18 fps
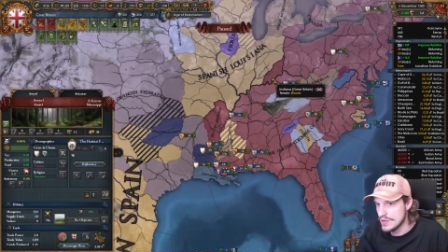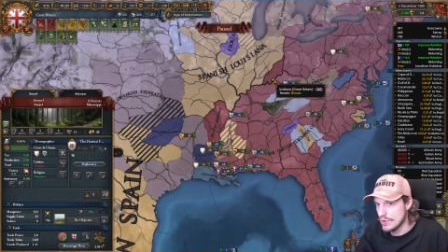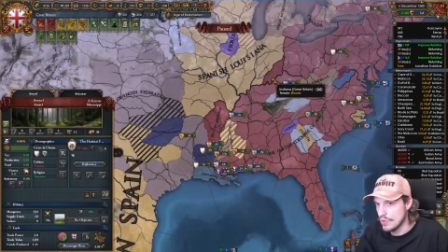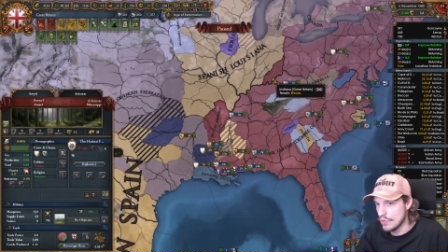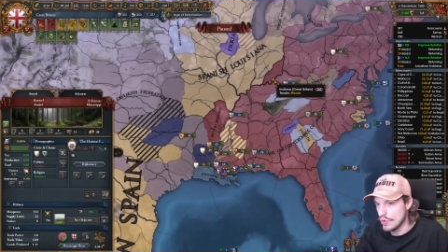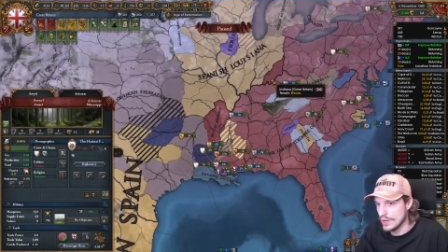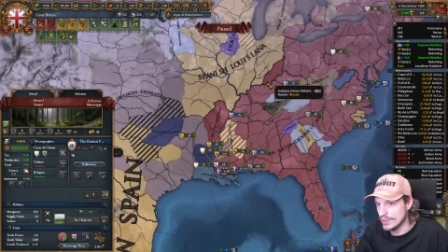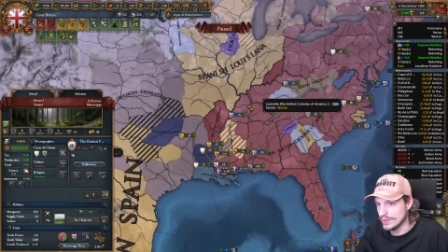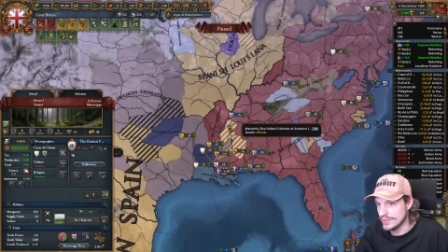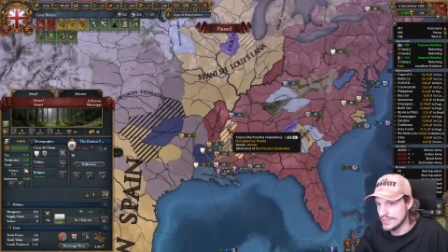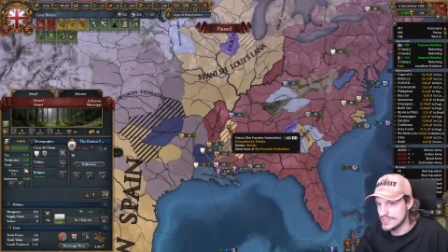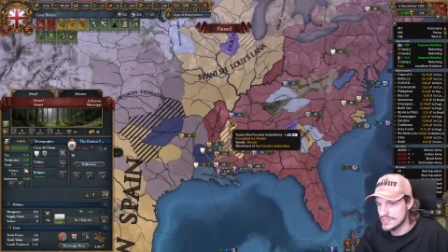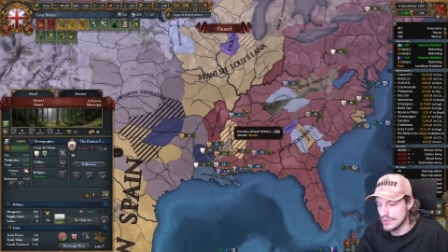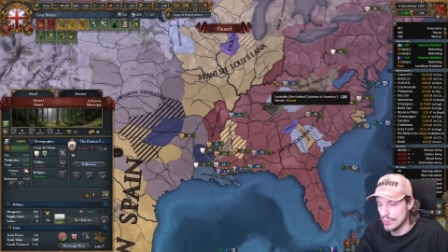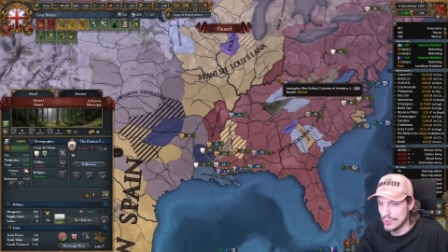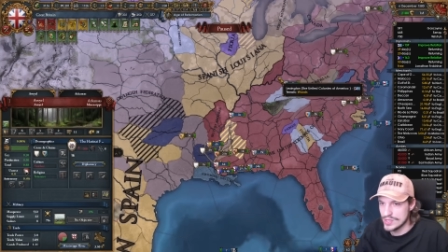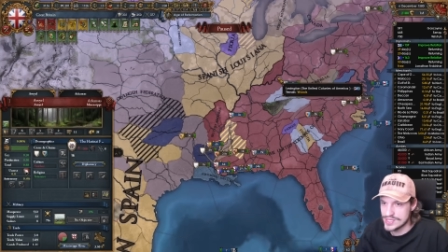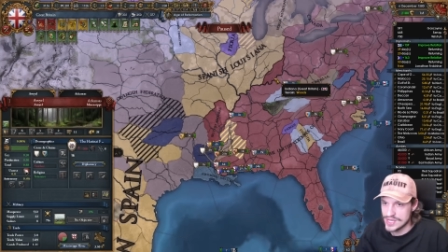Or at least
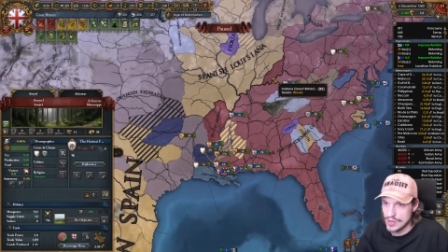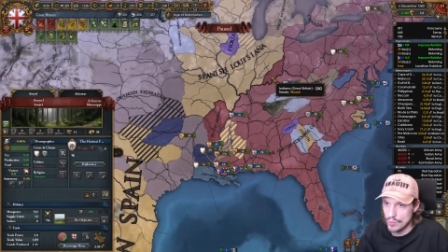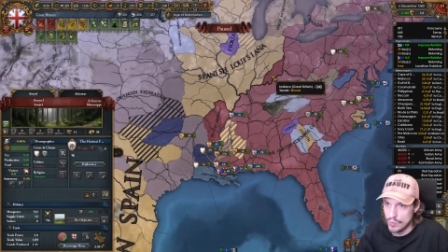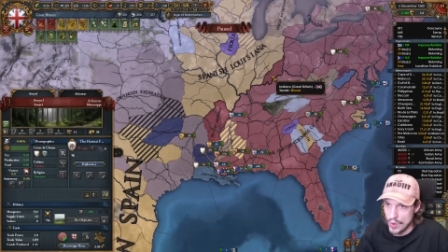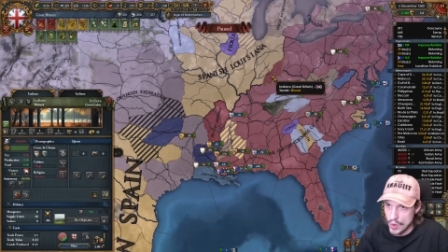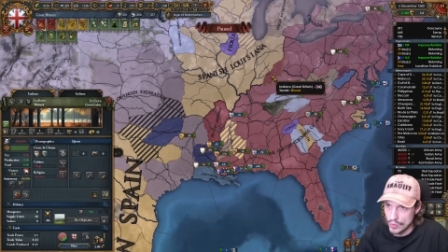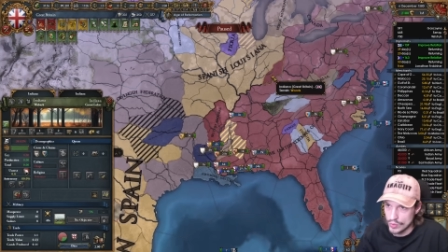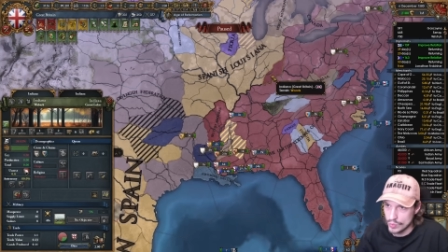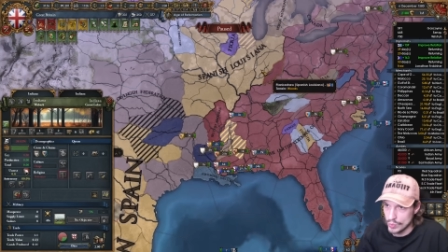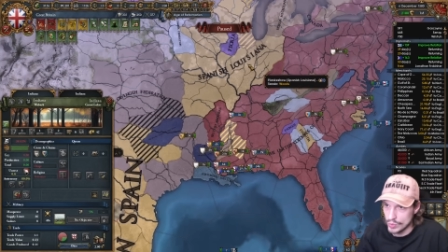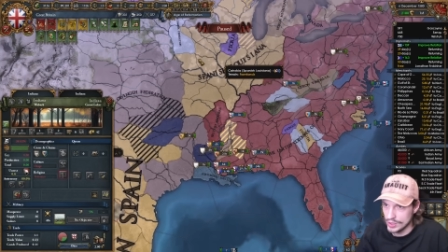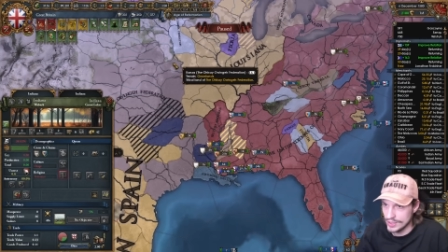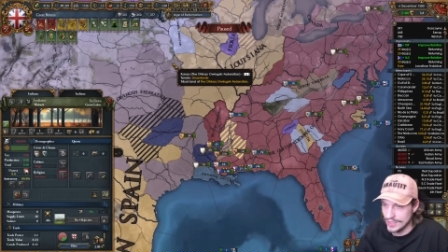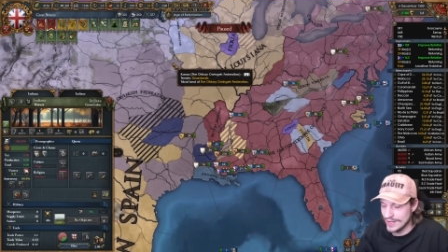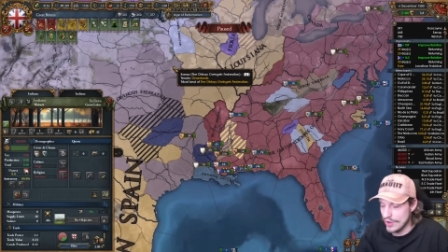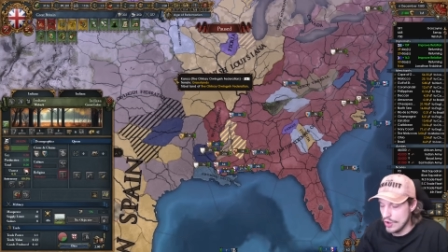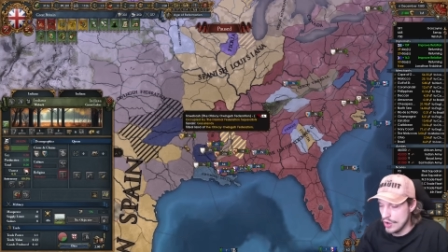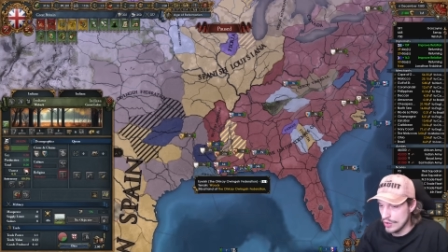the ones I won't will
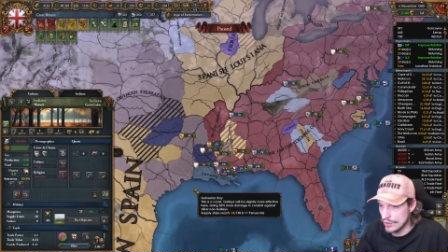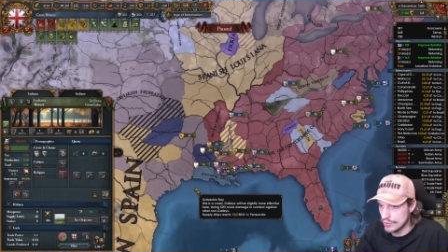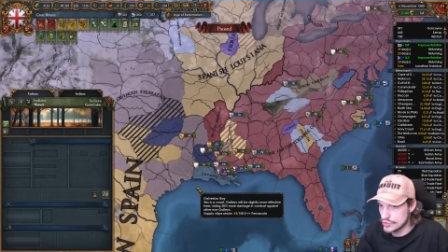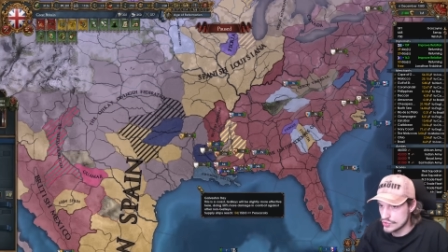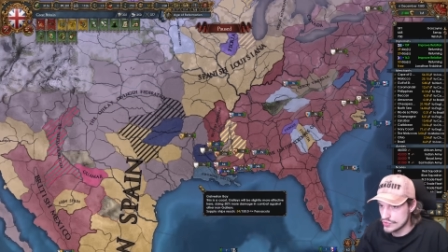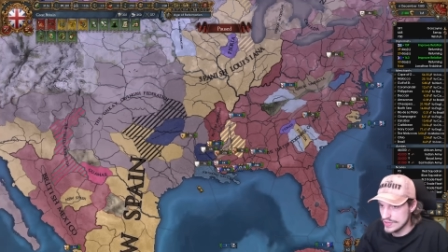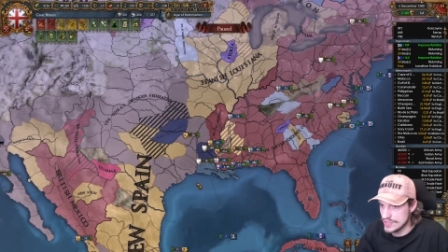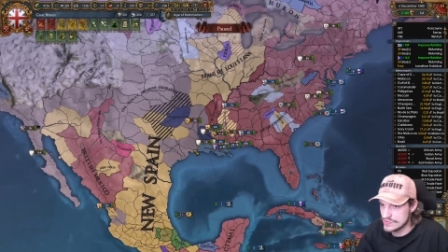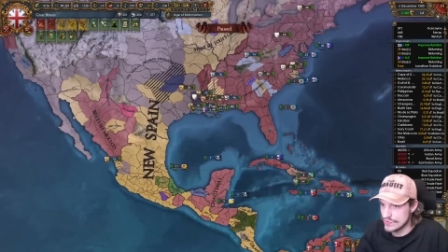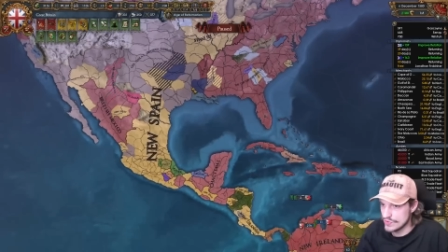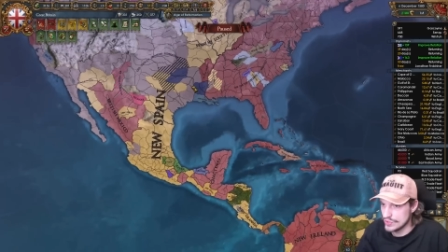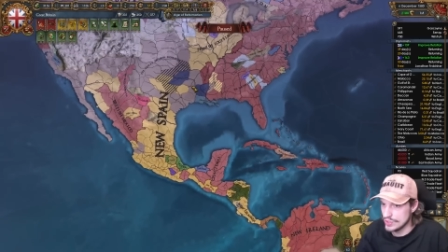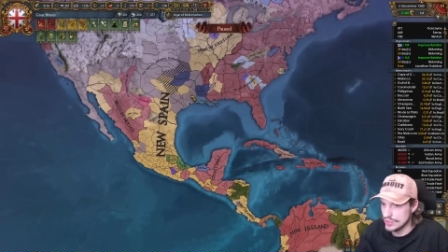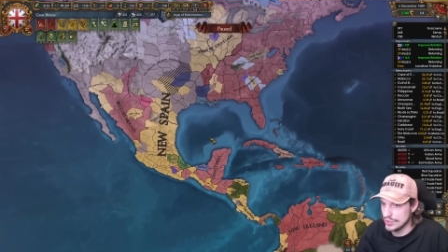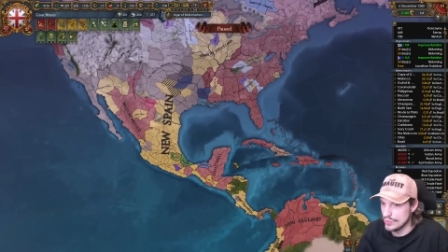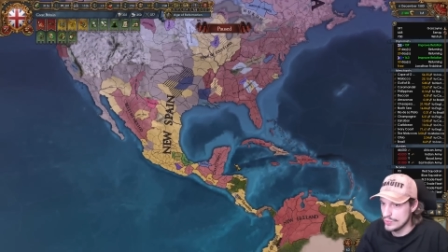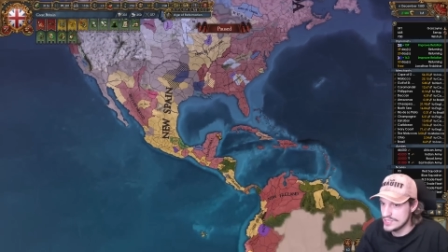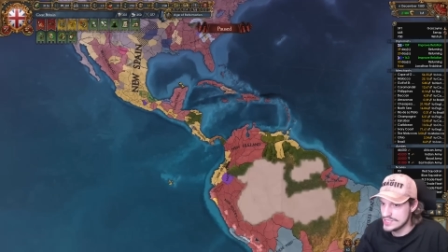get auto-transferred to
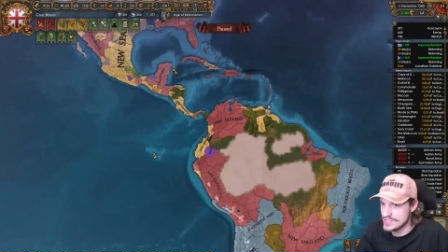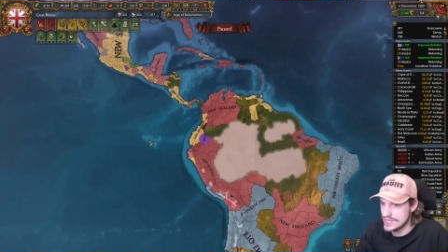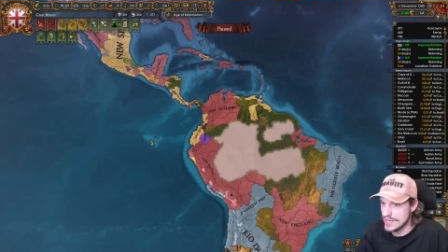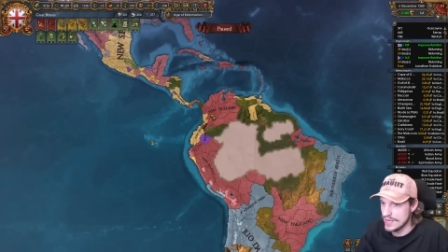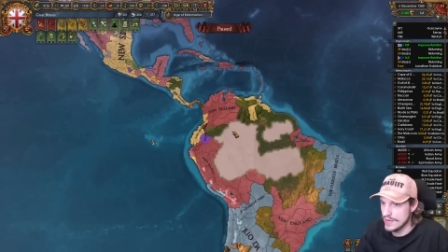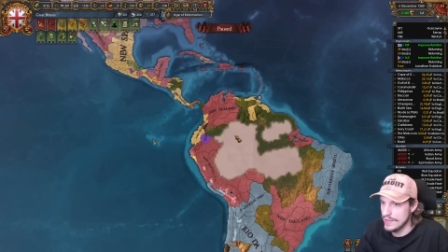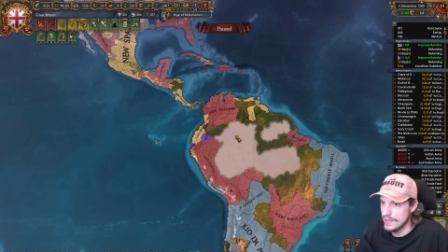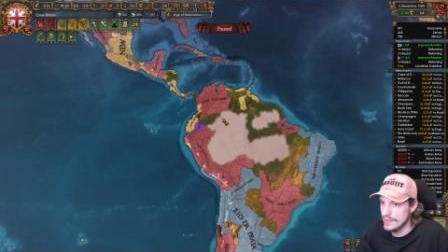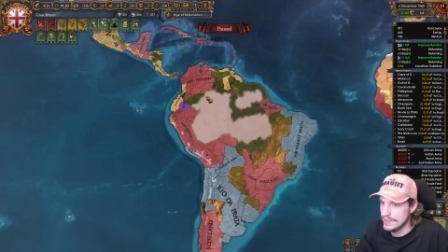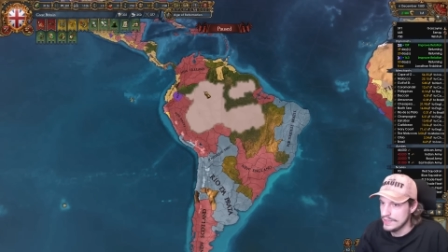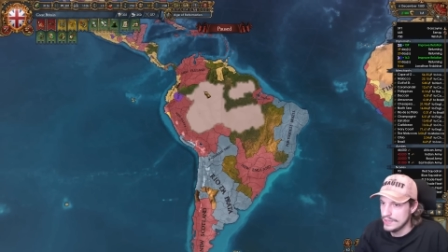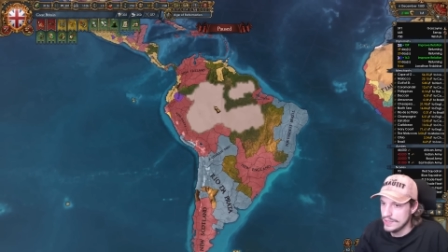Louisiana.